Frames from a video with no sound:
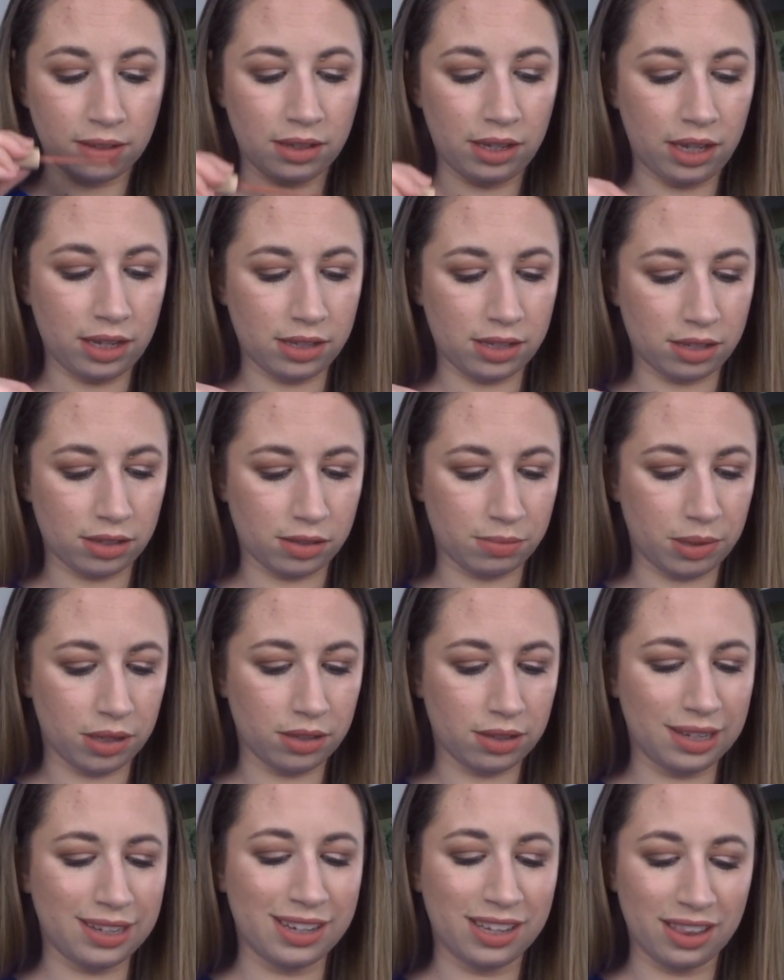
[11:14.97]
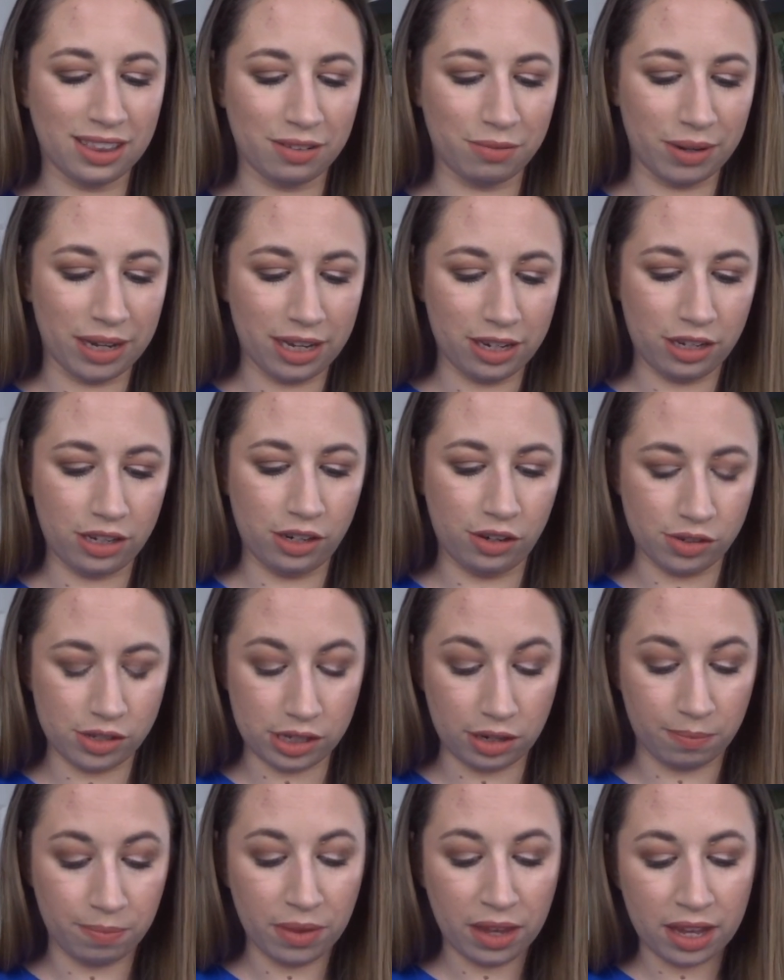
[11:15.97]
yeah, it still smells the way it used
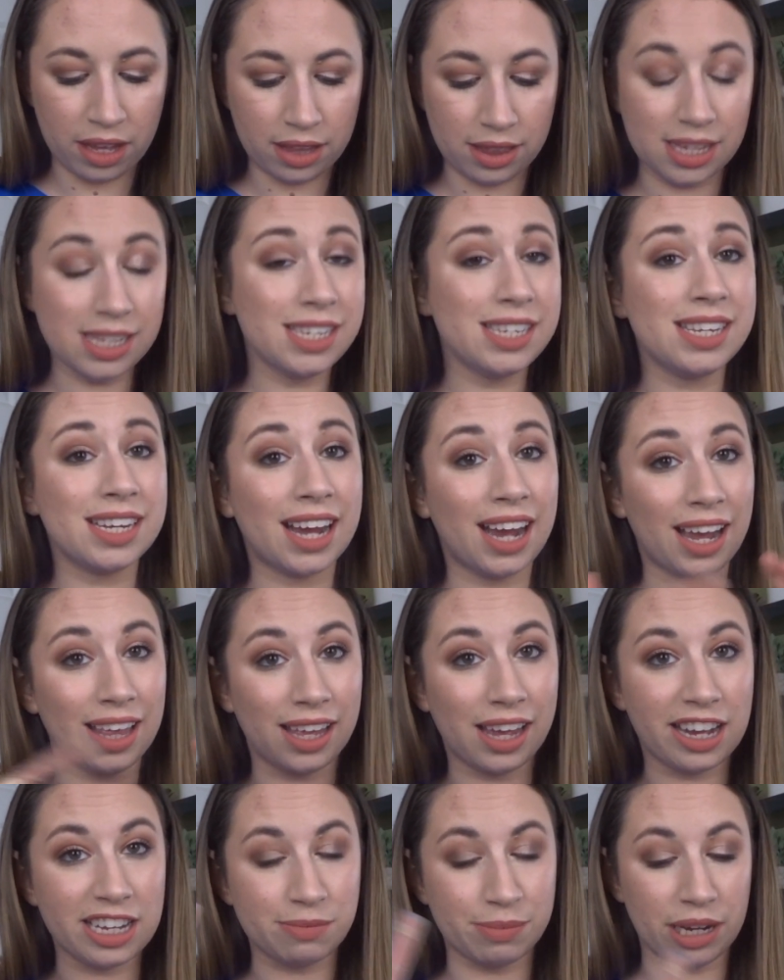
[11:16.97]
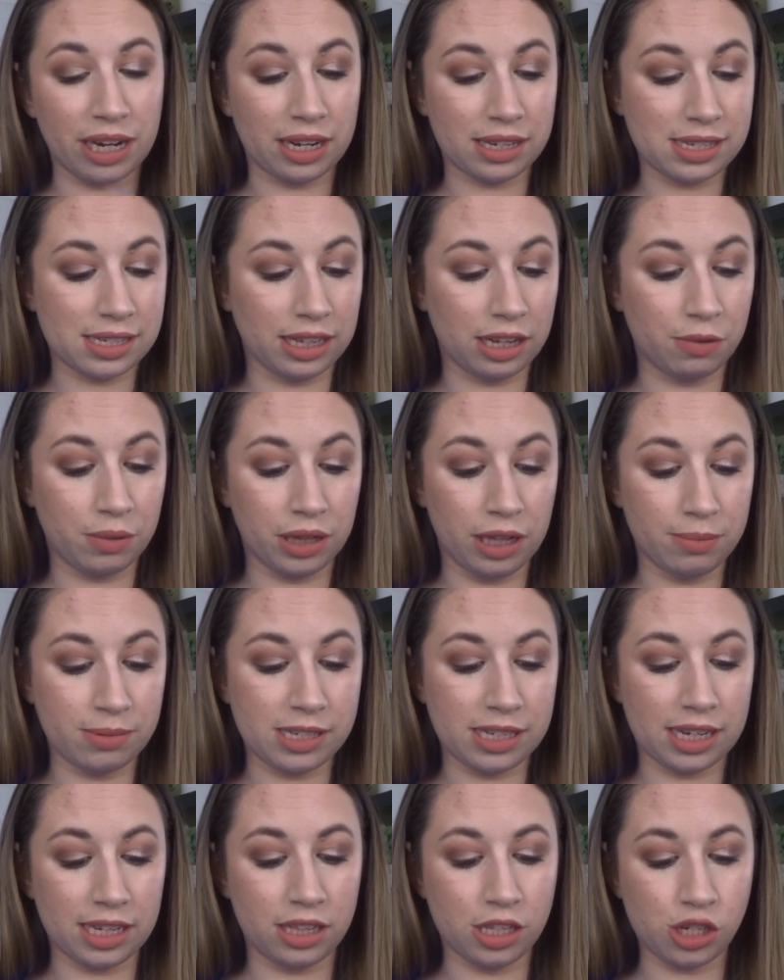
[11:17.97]
to. This is a Kylie Cosmetics liquid
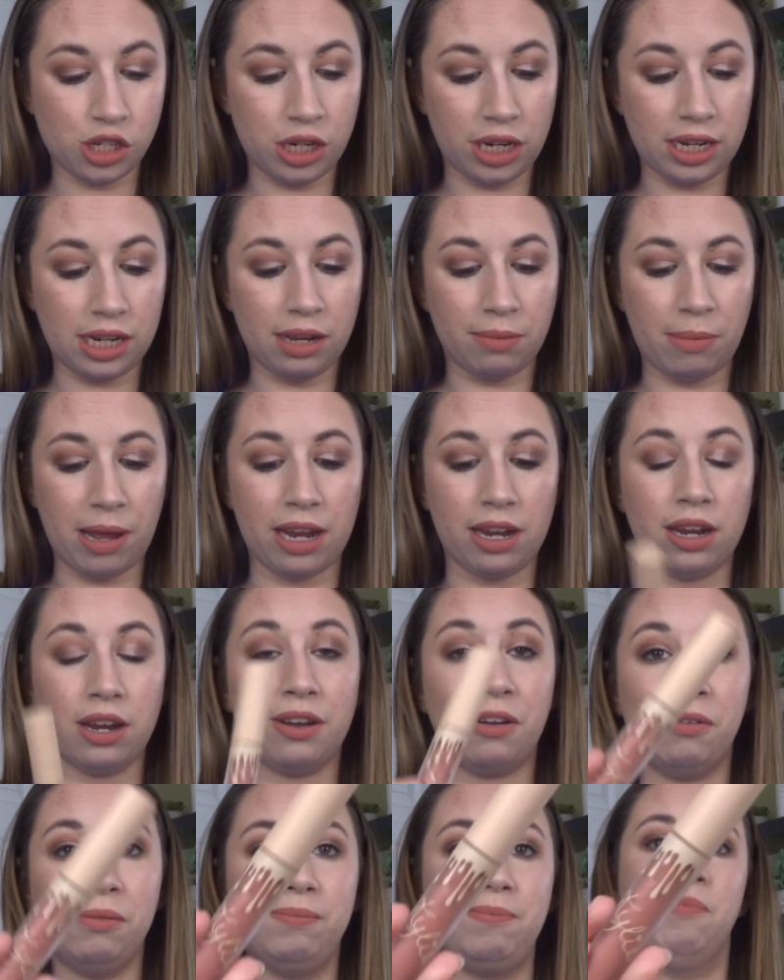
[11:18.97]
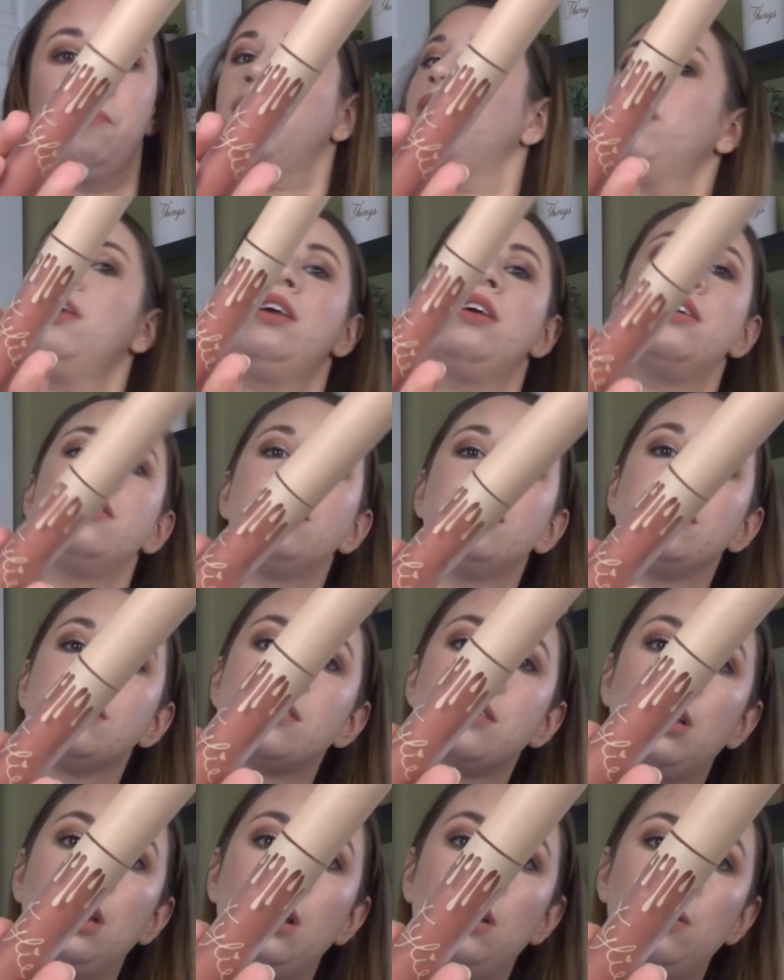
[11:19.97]
lipstick in the shade Commando.
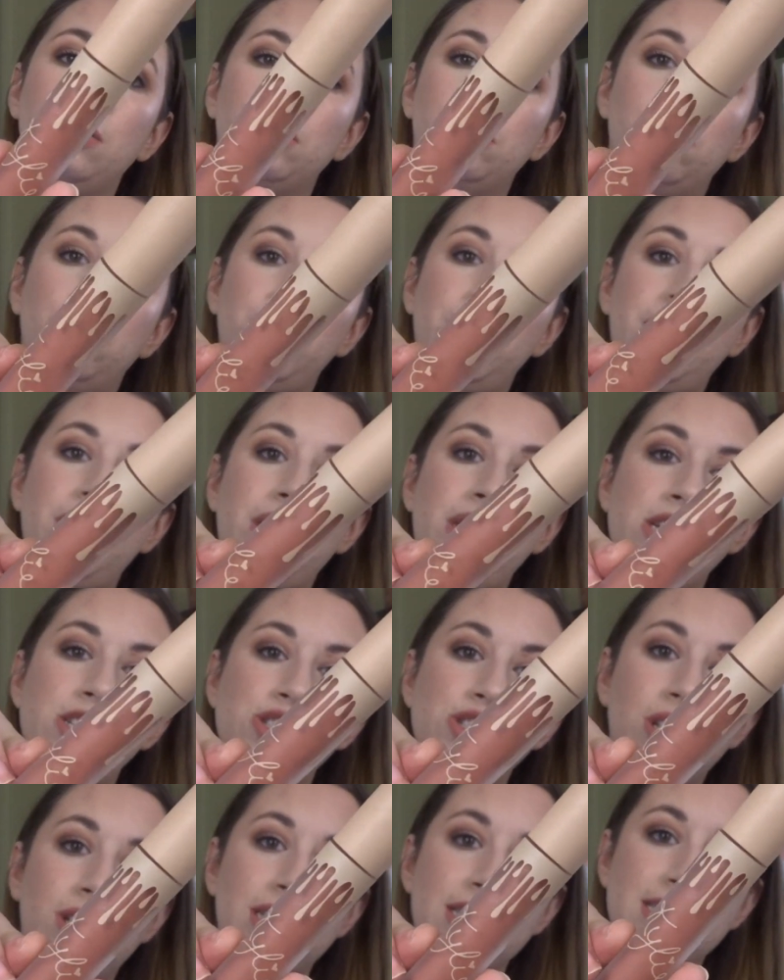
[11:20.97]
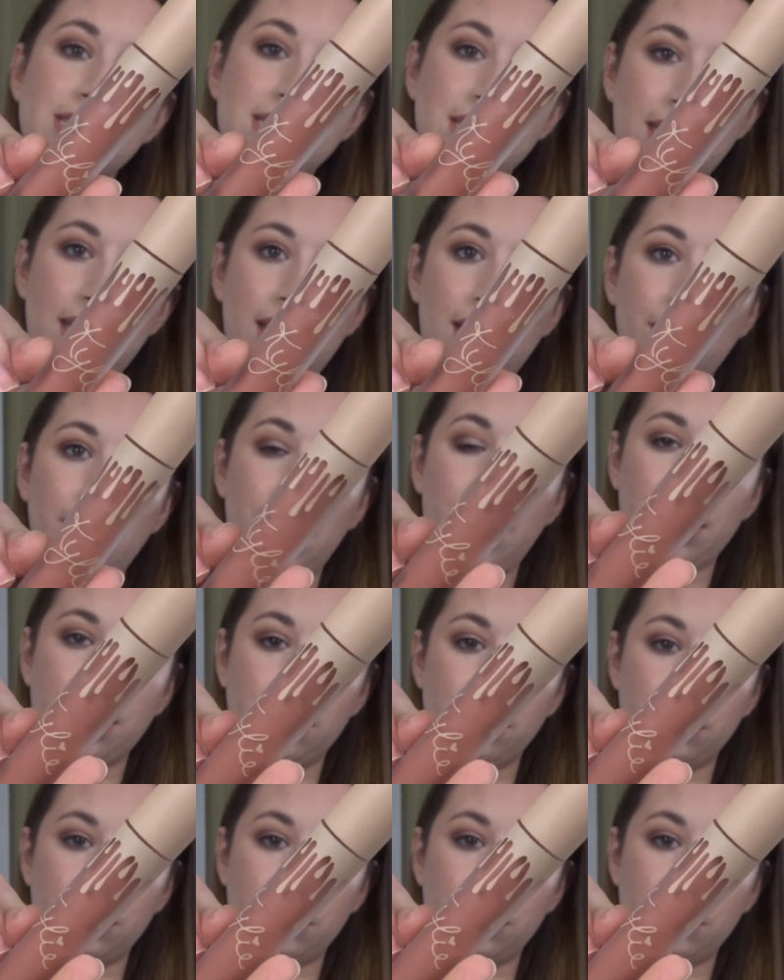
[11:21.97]
So we shall see how that